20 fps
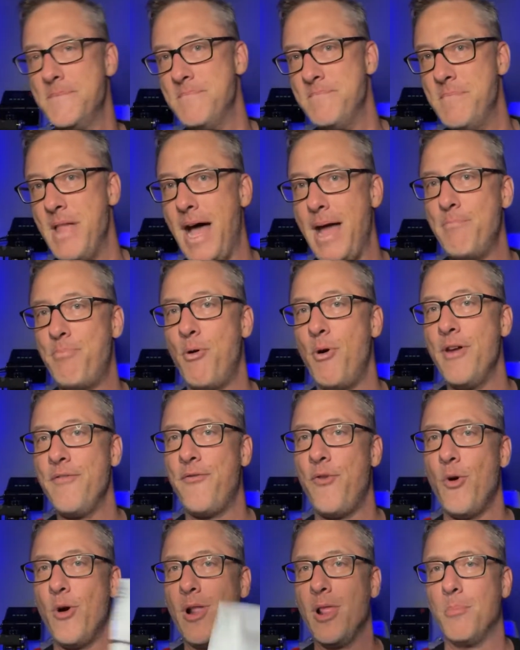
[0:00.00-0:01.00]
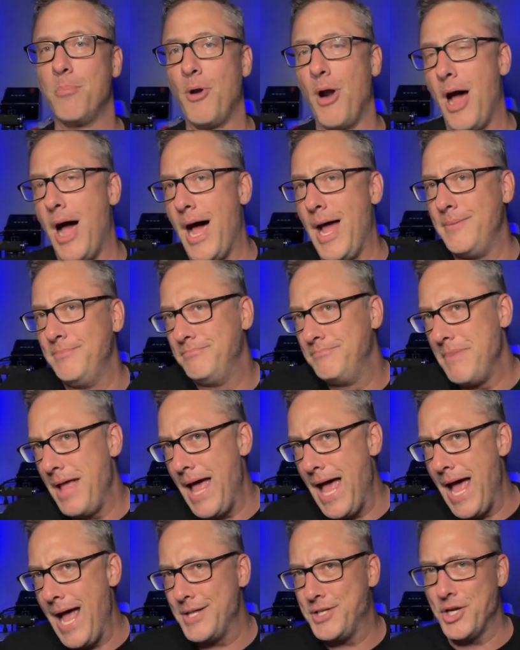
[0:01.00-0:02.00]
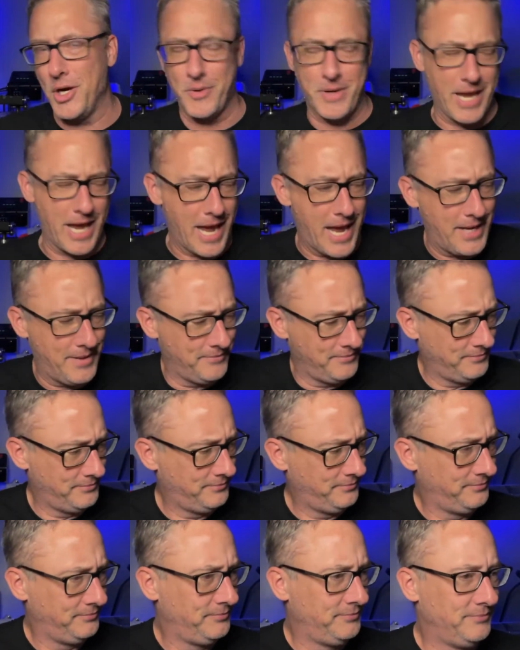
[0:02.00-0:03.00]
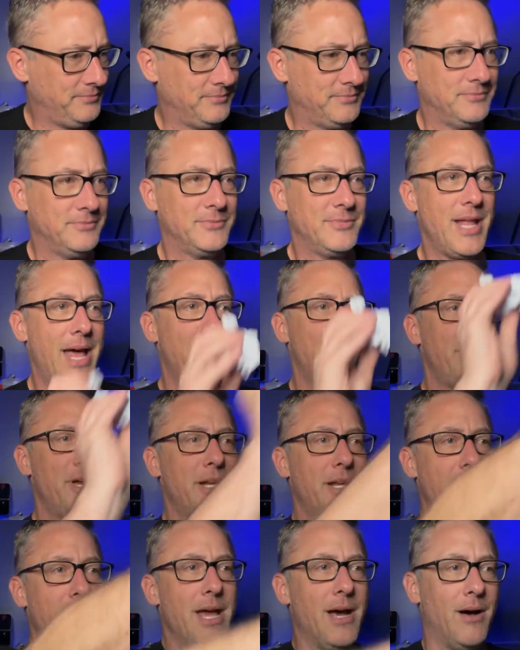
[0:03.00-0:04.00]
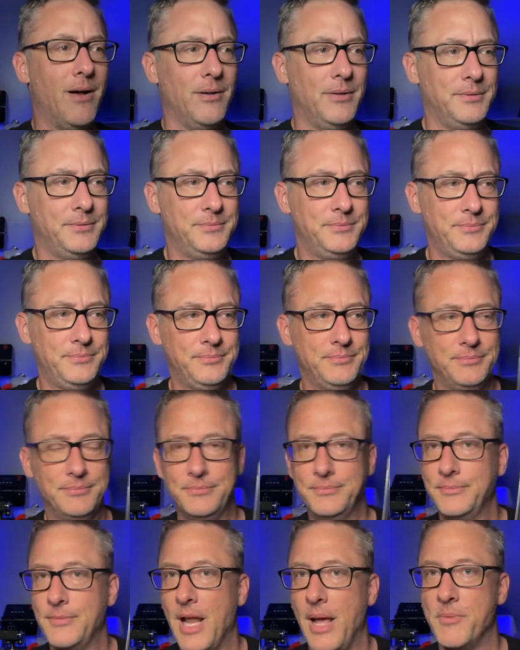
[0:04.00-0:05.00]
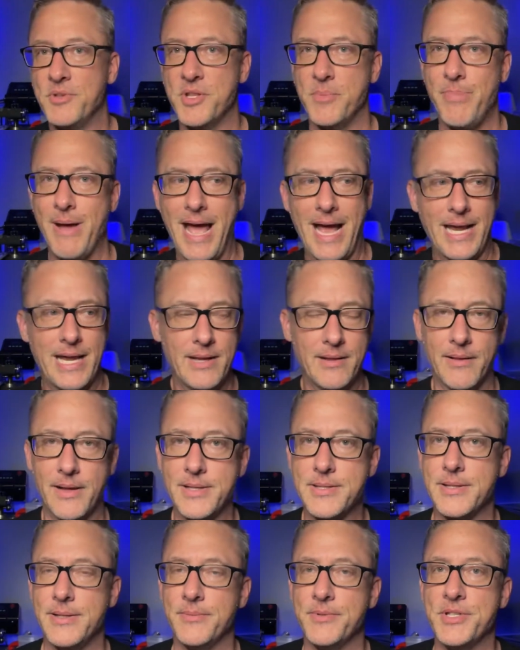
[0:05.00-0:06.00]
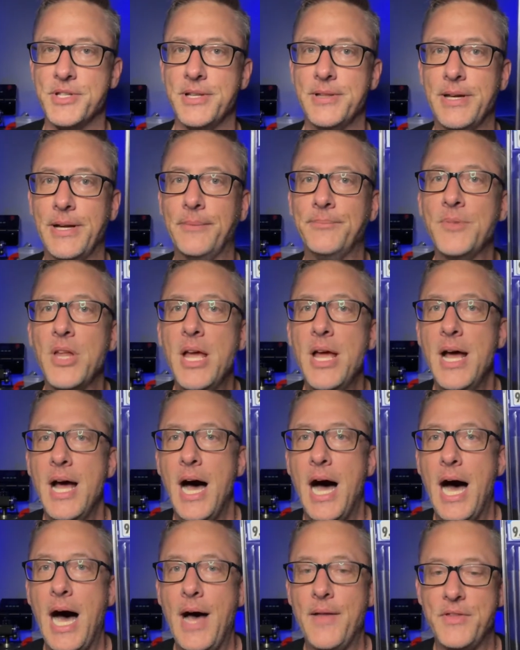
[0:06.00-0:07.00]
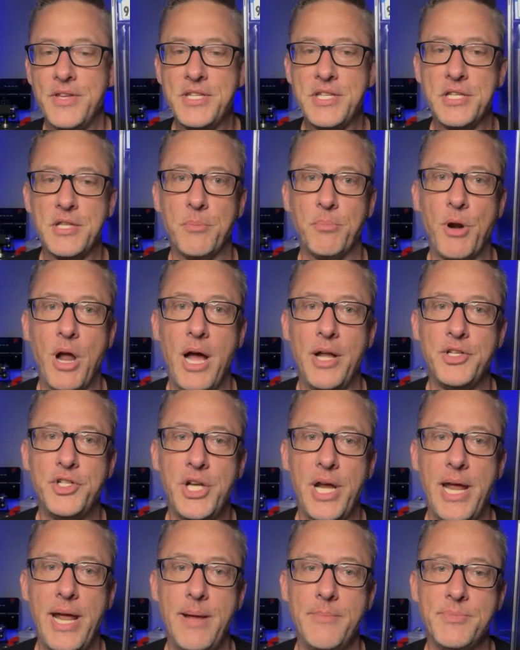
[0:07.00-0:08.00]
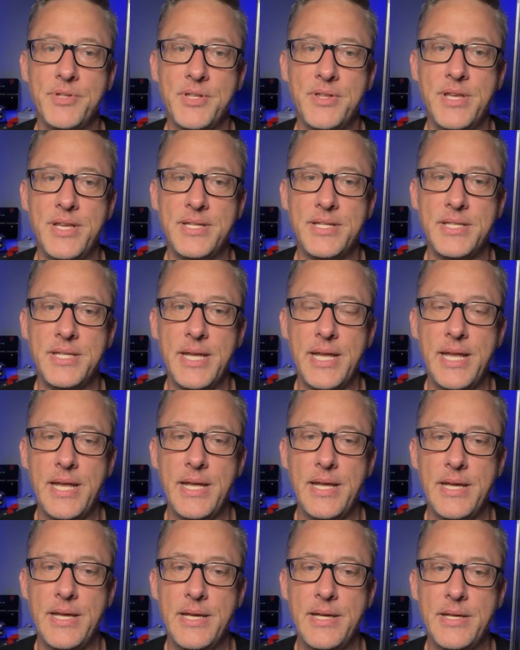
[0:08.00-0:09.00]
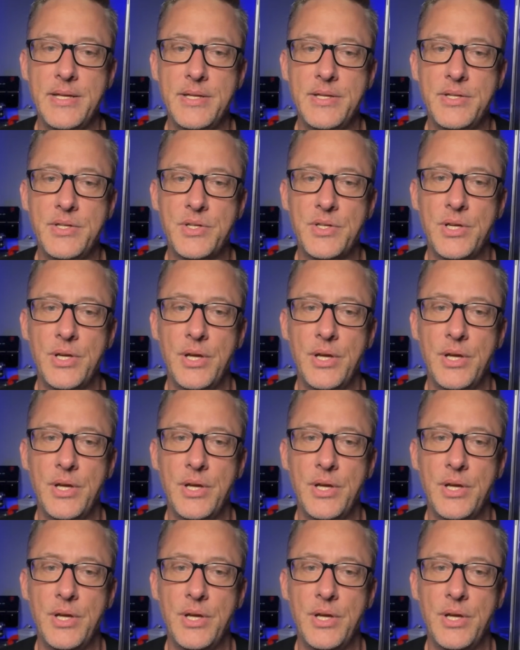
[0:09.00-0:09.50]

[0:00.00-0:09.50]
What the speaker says: 9.4 LeBron, it's okay. Not a big deal. That was the packing list that was in there. This is LeBron James. This is